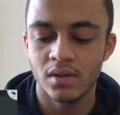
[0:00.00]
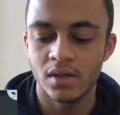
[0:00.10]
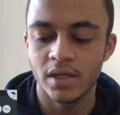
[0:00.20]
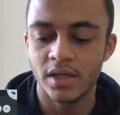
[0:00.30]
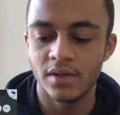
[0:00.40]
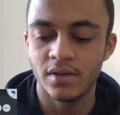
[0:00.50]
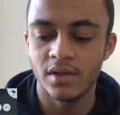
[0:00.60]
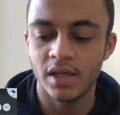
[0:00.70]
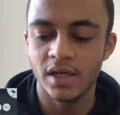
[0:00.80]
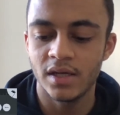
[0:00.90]
And
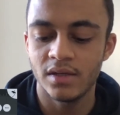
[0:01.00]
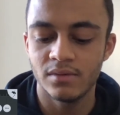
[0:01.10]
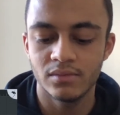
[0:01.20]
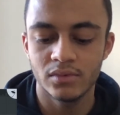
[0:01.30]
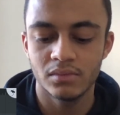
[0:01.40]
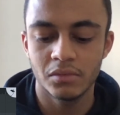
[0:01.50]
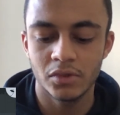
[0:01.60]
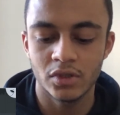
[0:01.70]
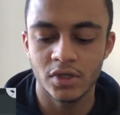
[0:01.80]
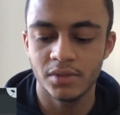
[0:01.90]
then,
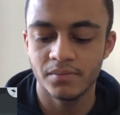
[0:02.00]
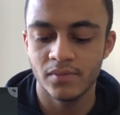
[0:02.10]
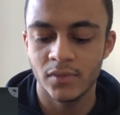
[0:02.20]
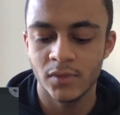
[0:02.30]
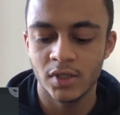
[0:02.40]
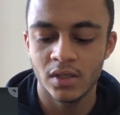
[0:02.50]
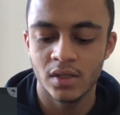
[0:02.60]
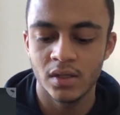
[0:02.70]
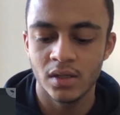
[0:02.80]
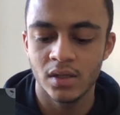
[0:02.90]
sorry,
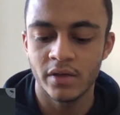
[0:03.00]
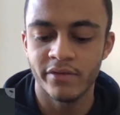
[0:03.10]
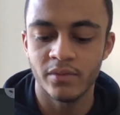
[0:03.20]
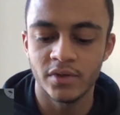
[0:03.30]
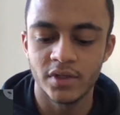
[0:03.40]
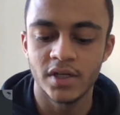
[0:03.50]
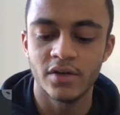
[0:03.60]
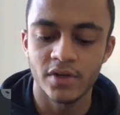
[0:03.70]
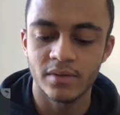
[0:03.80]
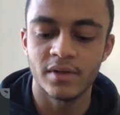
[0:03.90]
if you want to hear
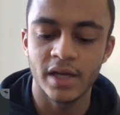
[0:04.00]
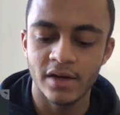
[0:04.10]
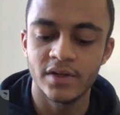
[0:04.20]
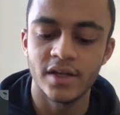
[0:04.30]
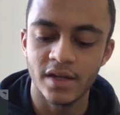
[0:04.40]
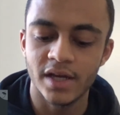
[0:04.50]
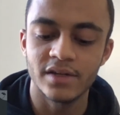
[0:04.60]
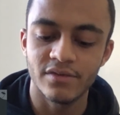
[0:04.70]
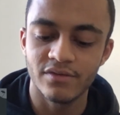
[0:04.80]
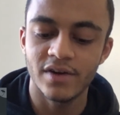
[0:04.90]
it down at
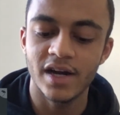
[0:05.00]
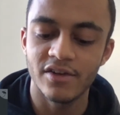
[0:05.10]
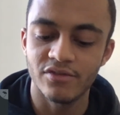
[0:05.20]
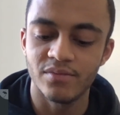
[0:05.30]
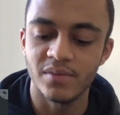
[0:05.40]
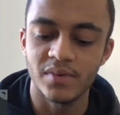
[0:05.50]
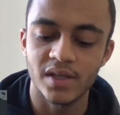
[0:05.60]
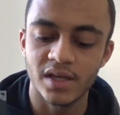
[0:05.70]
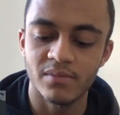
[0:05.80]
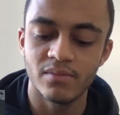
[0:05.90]
95
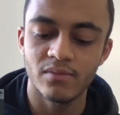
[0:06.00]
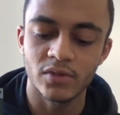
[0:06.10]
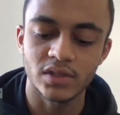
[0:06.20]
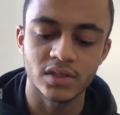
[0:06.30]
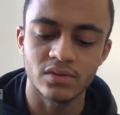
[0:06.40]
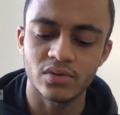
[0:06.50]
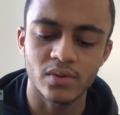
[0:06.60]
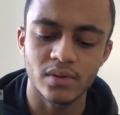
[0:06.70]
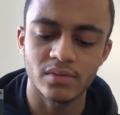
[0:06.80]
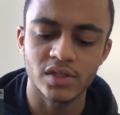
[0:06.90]
BPM, which is also
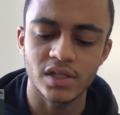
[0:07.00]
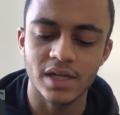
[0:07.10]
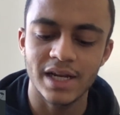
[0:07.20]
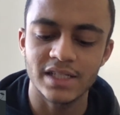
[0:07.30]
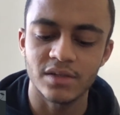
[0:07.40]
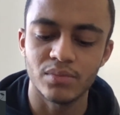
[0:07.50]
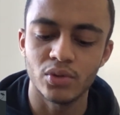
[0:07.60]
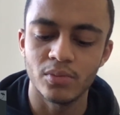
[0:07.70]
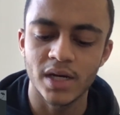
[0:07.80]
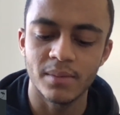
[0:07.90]
a classic boom
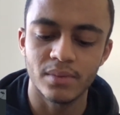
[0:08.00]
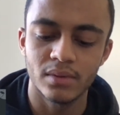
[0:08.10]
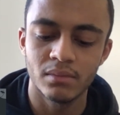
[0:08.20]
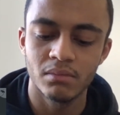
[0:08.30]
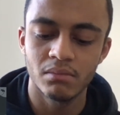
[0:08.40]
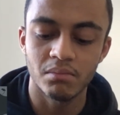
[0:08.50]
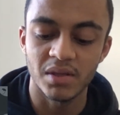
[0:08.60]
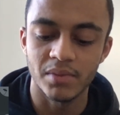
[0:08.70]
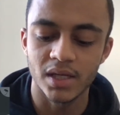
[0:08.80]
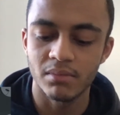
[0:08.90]
bap
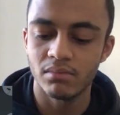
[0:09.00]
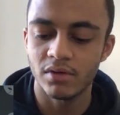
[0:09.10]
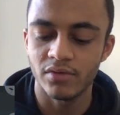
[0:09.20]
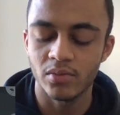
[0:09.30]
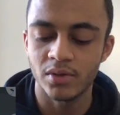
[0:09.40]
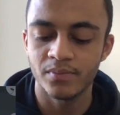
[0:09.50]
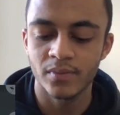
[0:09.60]
BPM, if you will,